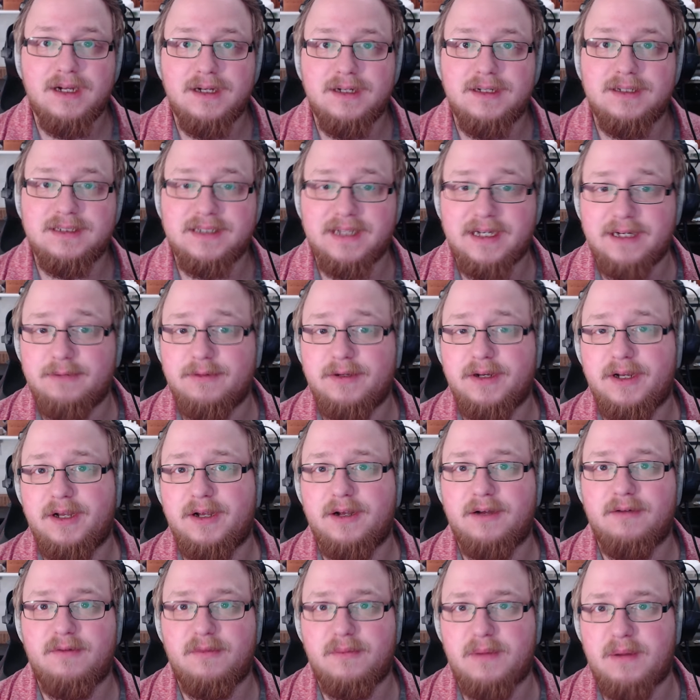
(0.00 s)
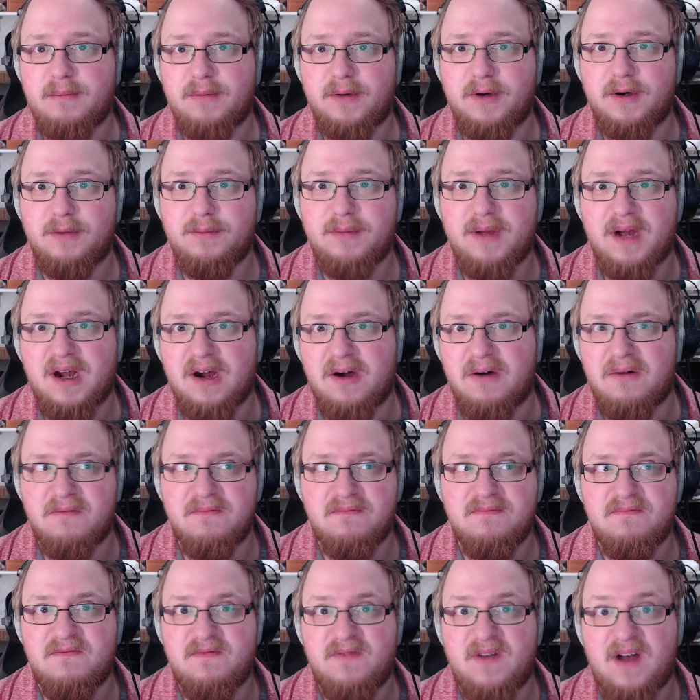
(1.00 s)
Does anyone here remember about
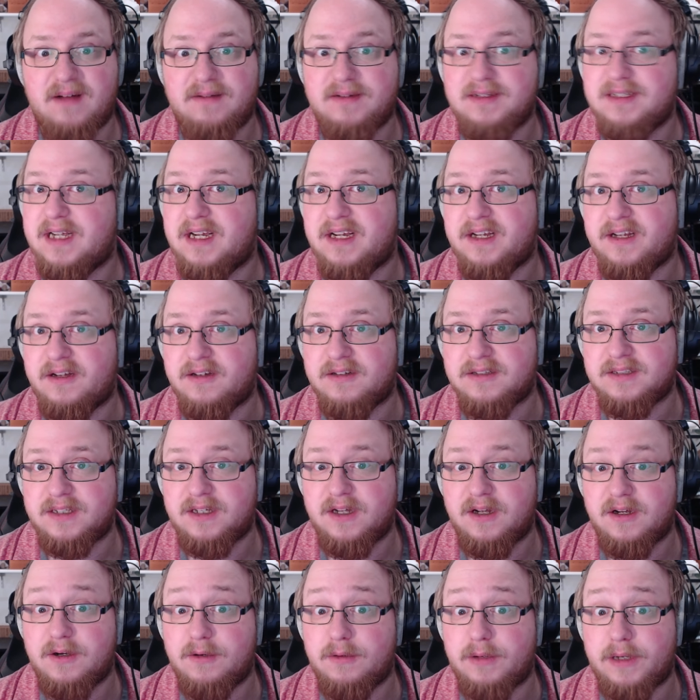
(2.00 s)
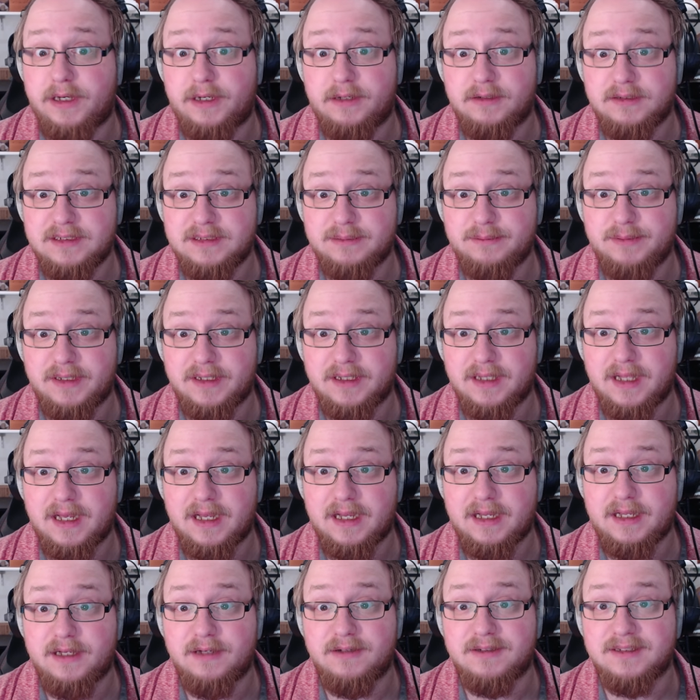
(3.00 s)
5 to 10 years ago what it used to be
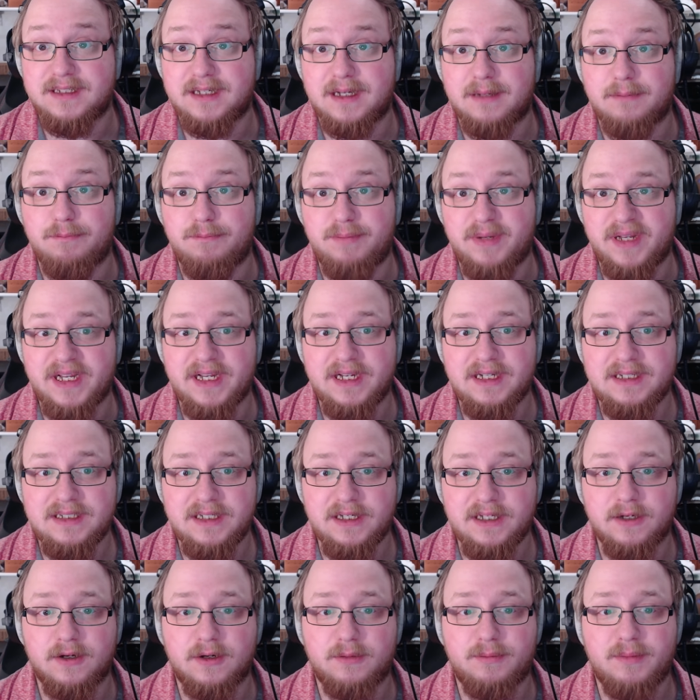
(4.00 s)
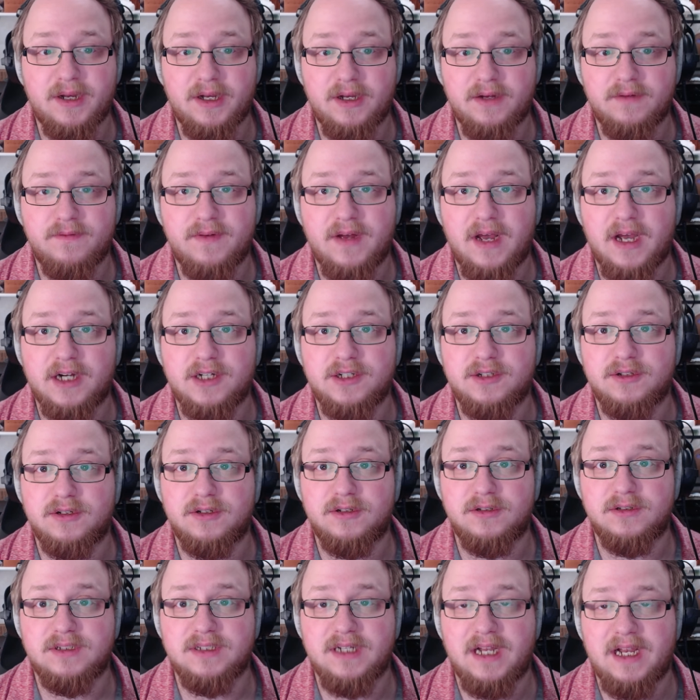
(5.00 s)
like using a B-tier
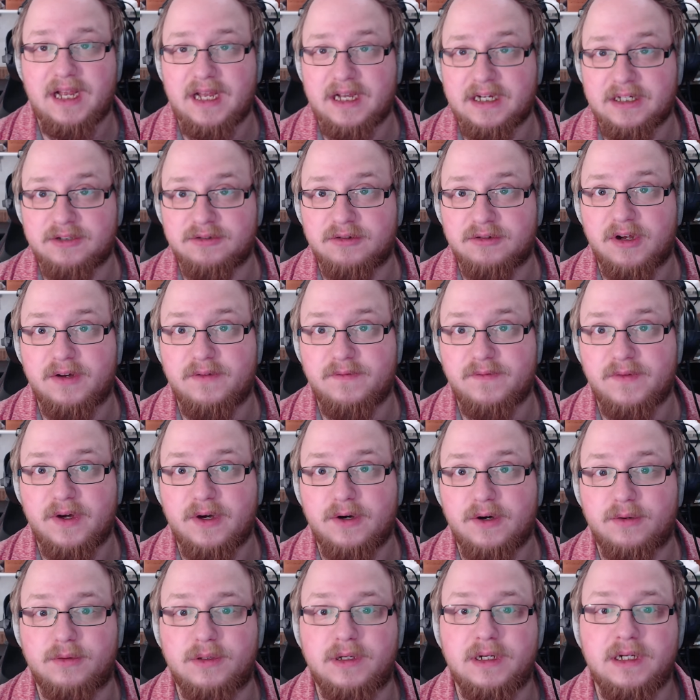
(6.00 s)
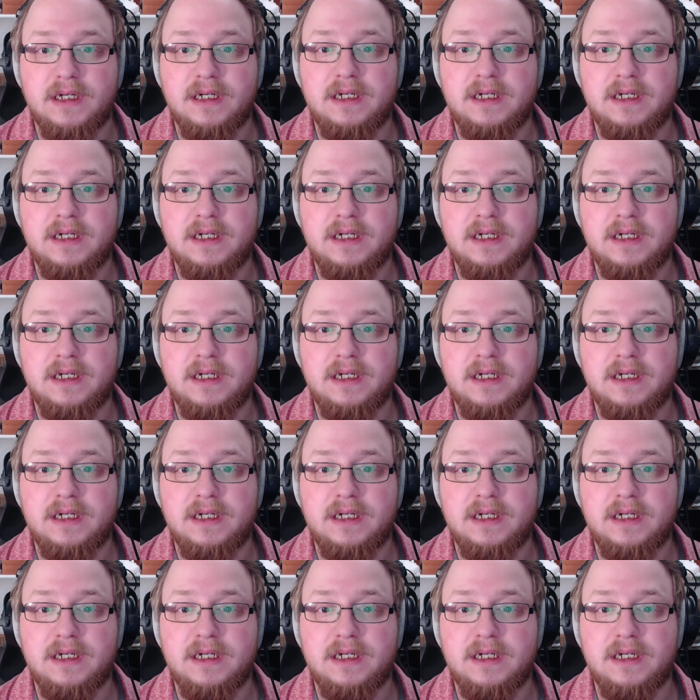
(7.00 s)
manufacturer's Android phone?